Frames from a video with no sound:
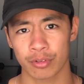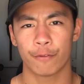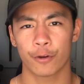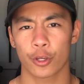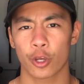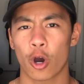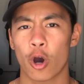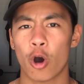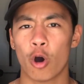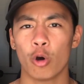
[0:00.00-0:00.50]
For
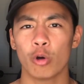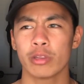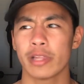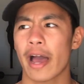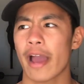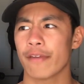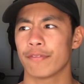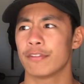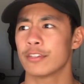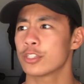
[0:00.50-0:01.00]
your whole
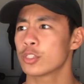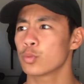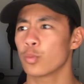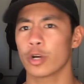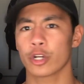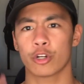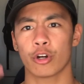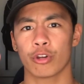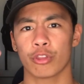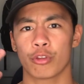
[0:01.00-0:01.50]
life, this is
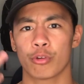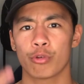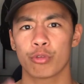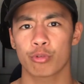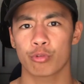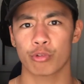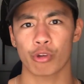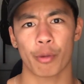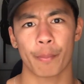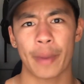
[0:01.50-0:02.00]
what got you
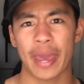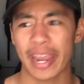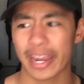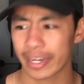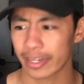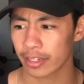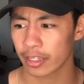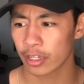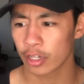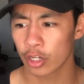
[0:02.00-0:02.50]
through your
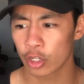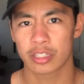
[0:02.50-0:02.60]
pain.